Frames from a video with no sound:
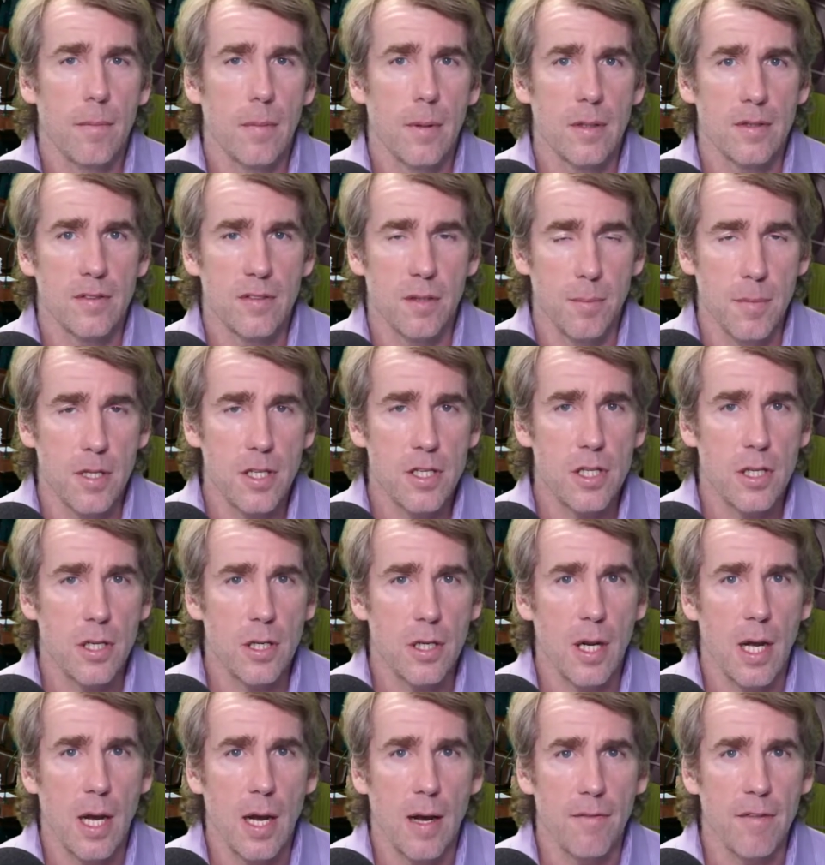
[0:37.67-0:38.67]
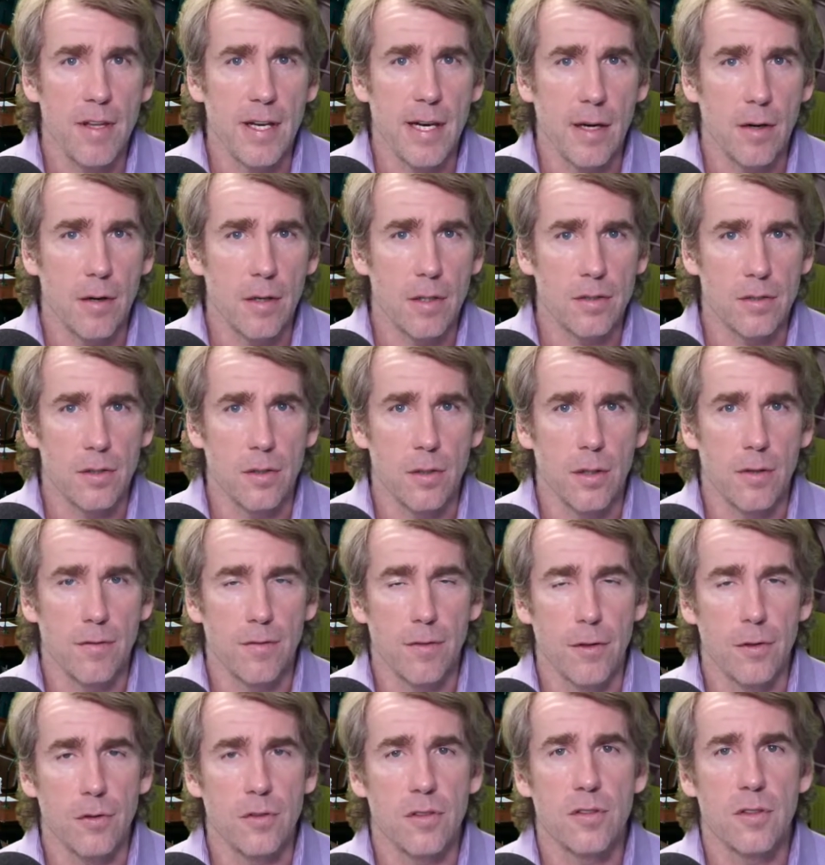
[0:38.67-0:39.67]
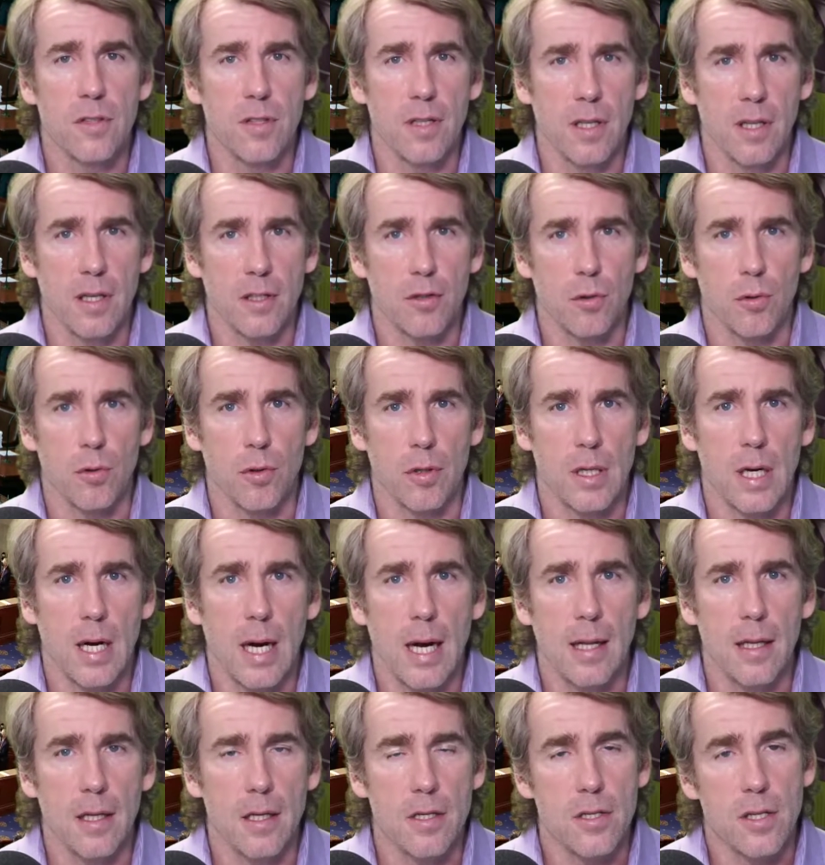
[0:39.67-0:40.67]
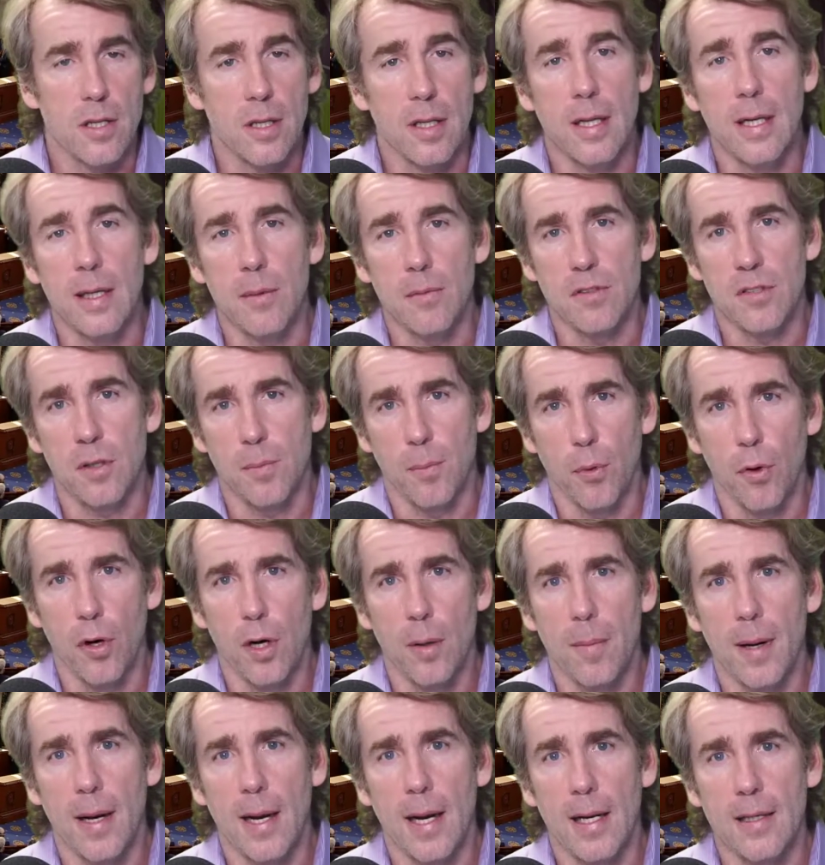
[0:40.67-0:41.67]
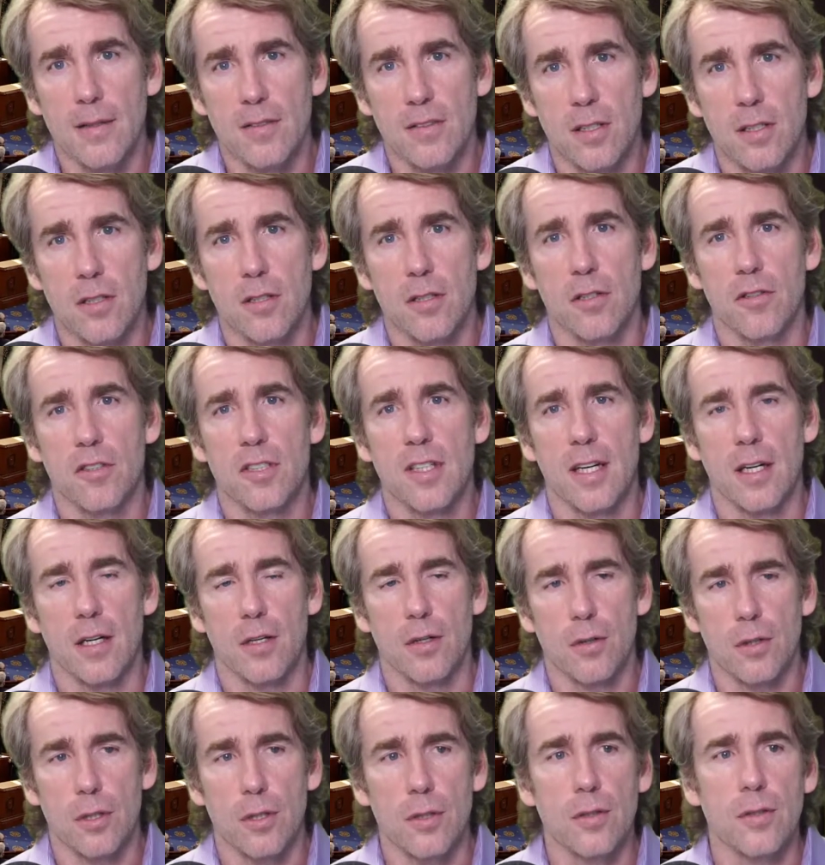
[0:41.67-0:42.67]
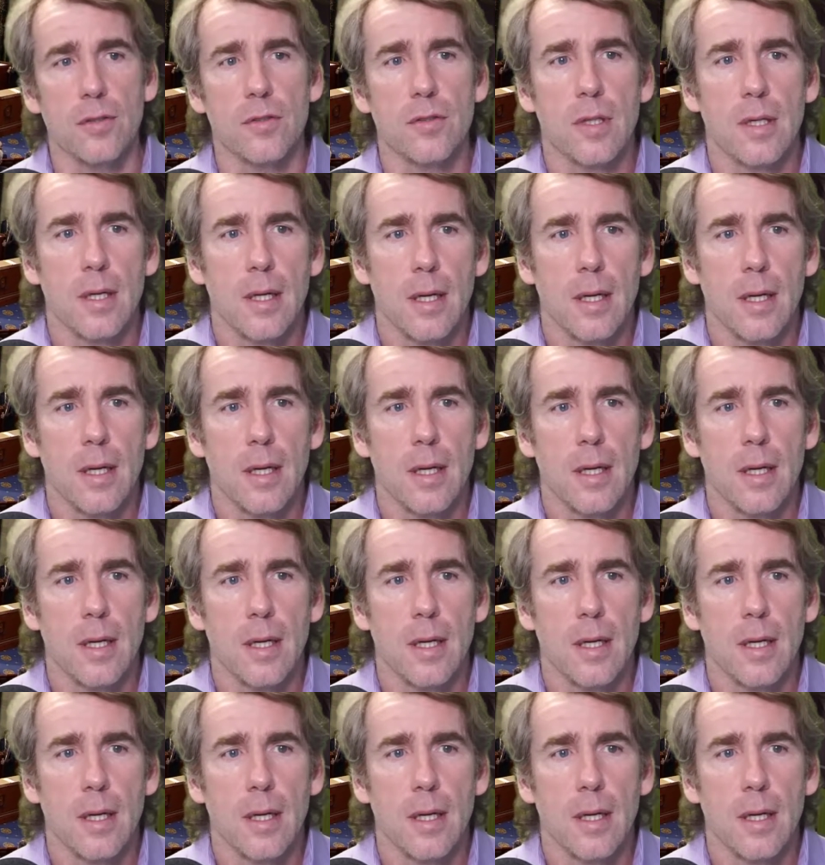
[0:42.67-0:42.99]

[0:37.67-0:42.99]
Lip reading: submission of the Arizona votes to the Electoral College, and then he was supported by Senator Ted Cruz.